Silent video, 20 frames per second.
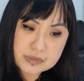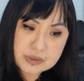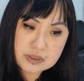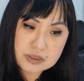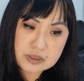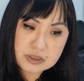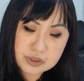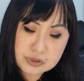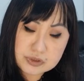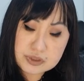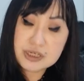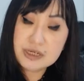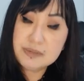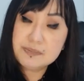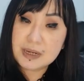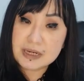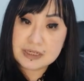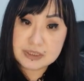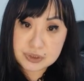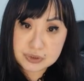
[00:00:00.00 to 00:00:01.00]
usually
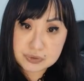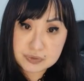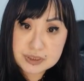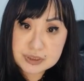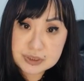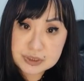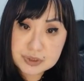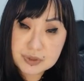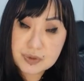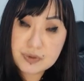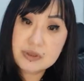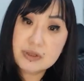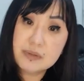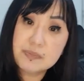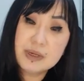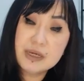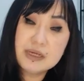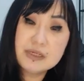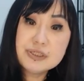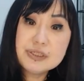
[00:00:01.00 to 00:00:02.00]
by doing so, the
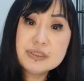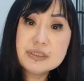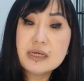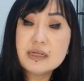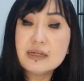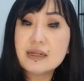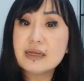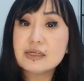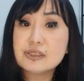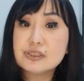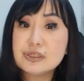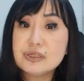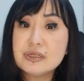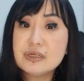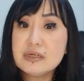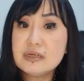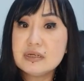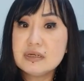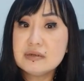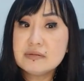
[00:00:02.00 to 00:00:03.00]
patient can
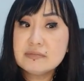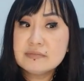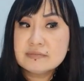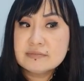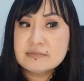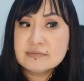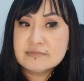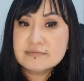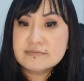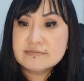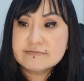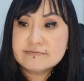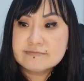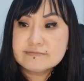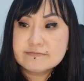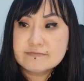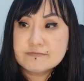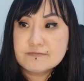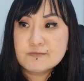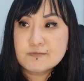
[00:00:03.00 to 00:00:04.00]
actually,
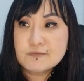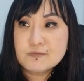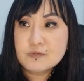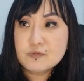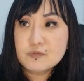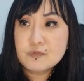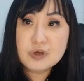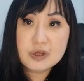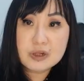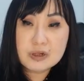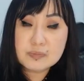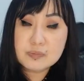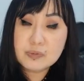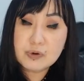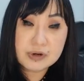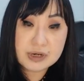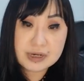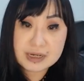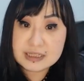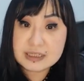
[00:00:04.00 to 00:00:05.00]
well,
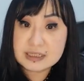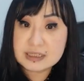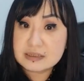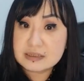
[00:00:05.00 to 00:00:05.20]
more or less